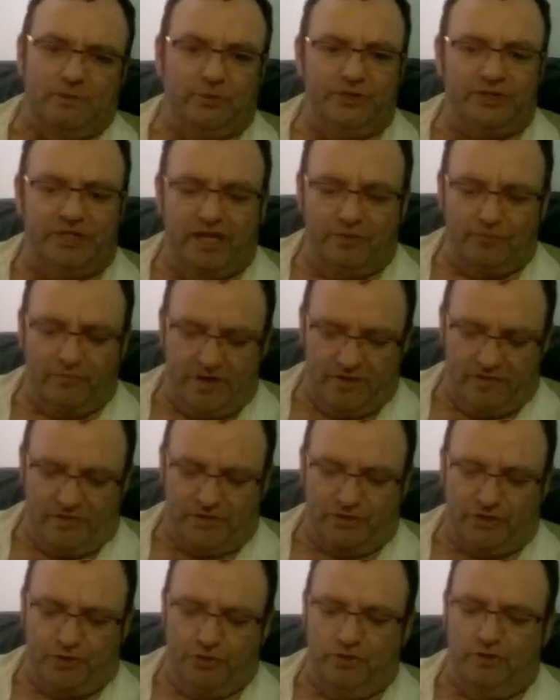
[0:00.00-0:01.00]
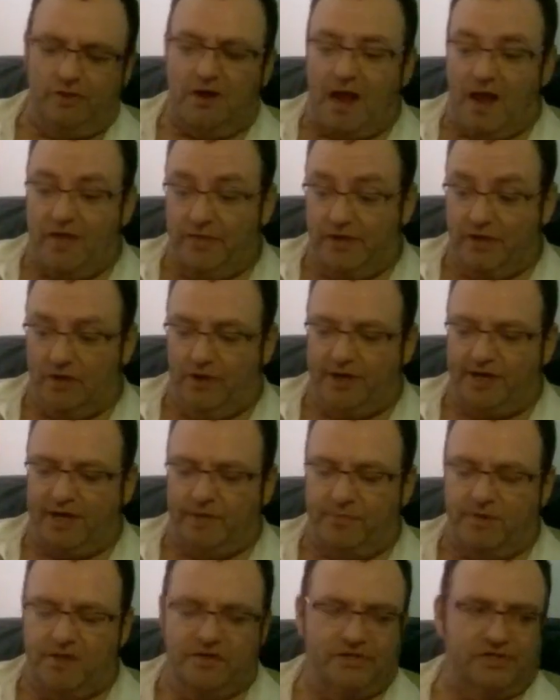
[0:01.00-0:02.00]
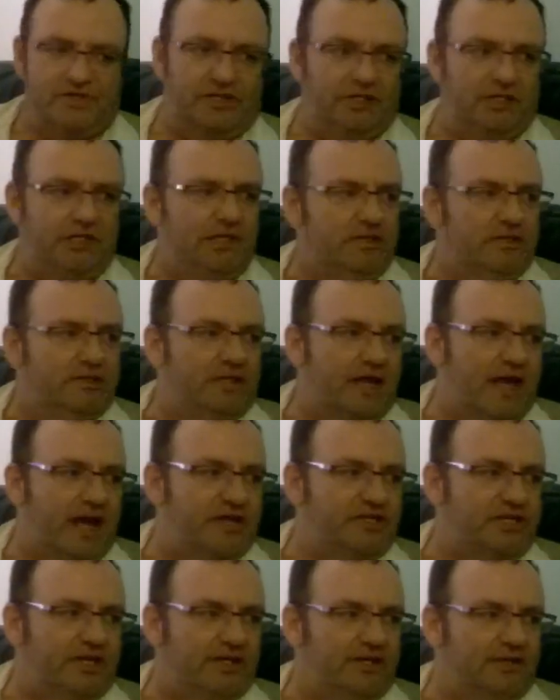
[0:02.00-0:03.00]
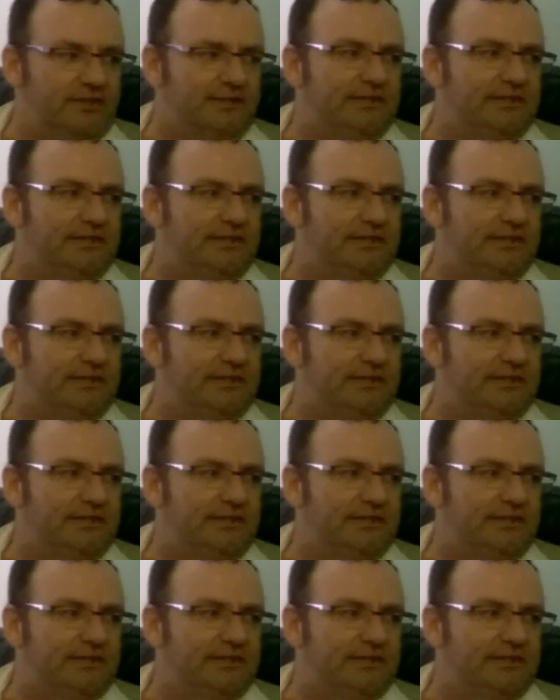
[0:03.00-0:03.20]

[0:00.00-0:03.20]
Would you get rid of the Tudor and the IWC and cash out?